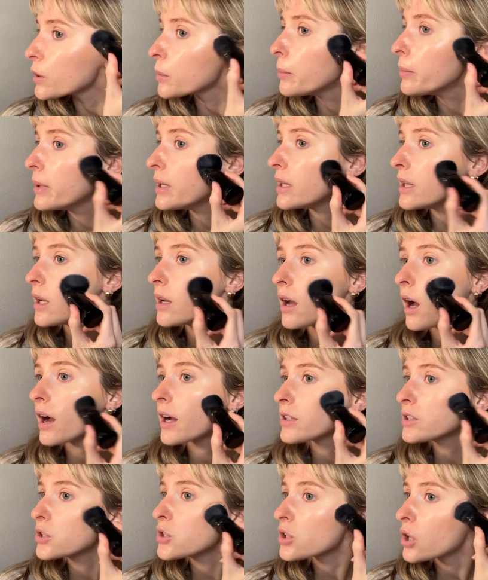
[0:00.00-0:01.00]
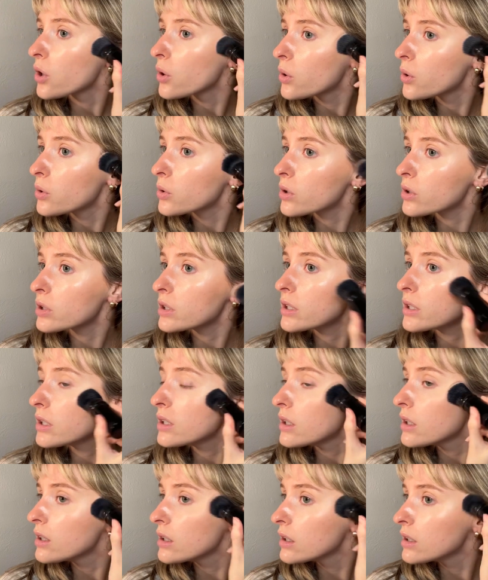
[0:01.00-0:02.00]
me, I
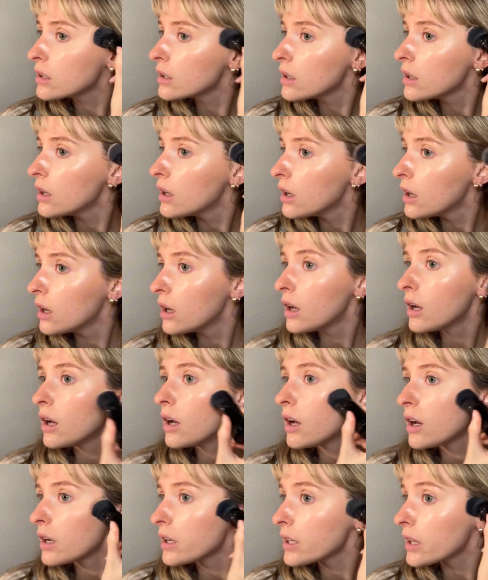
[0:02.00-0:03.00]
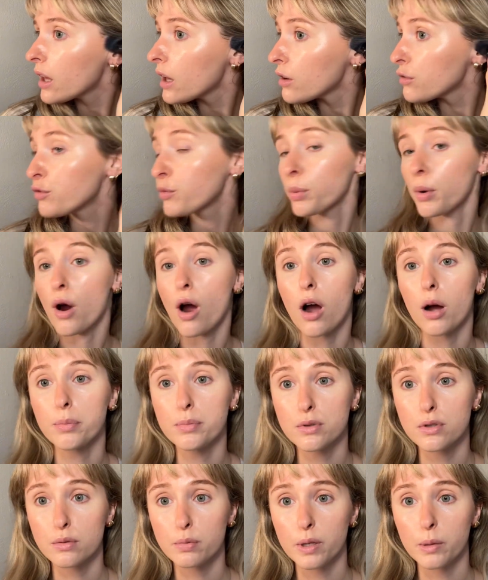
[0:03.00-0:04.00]
totally give
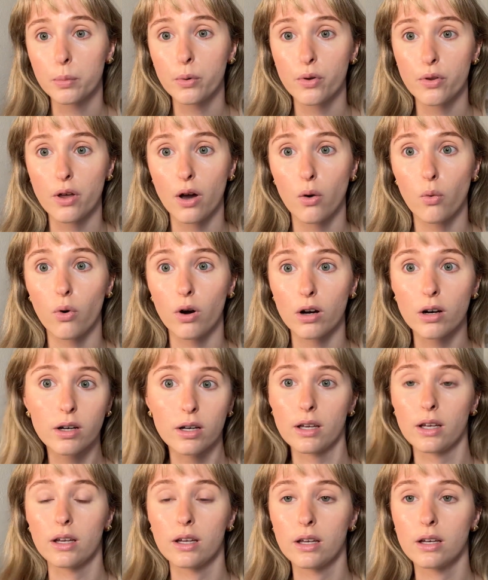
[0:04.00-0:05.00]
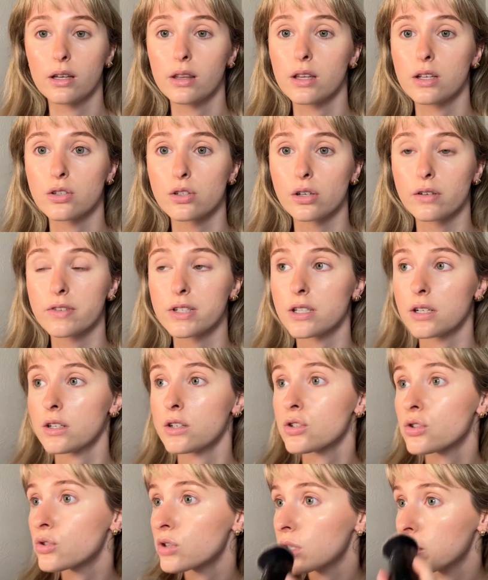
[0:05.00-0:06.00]
props to people that work in the service
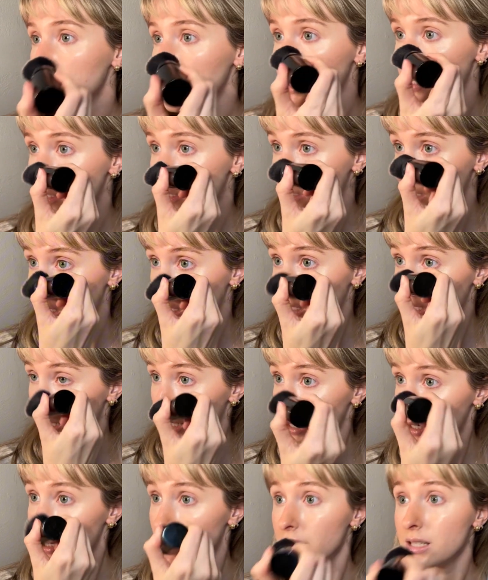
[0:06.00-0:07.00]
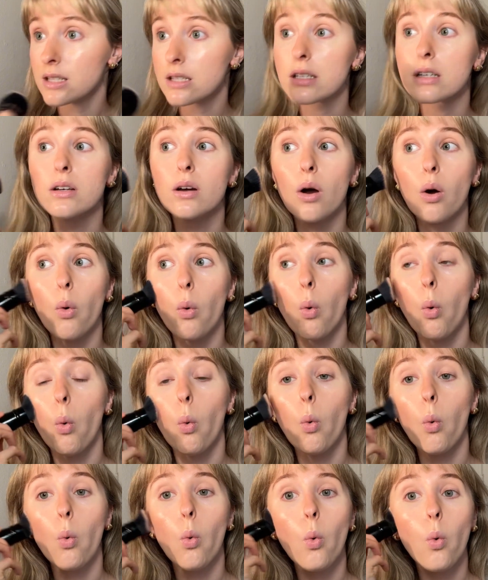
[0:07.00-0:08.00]
industry because it is
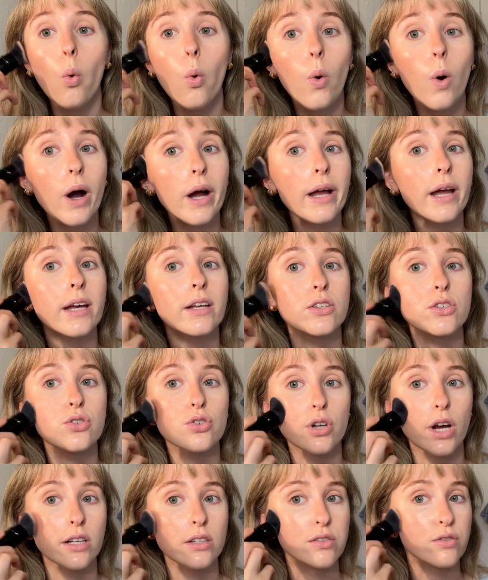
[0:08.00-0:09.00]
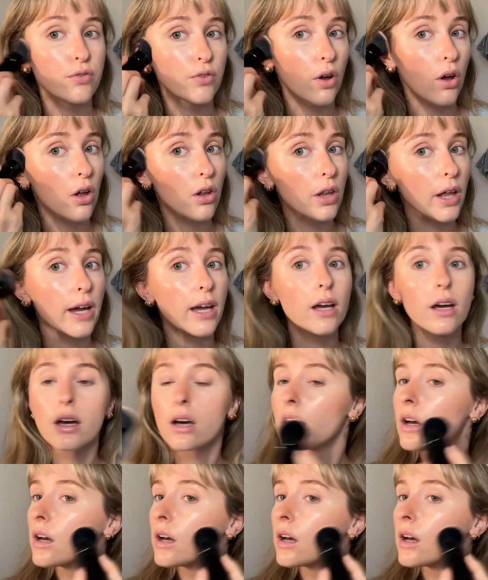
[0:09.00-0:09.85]
way stressful. Like,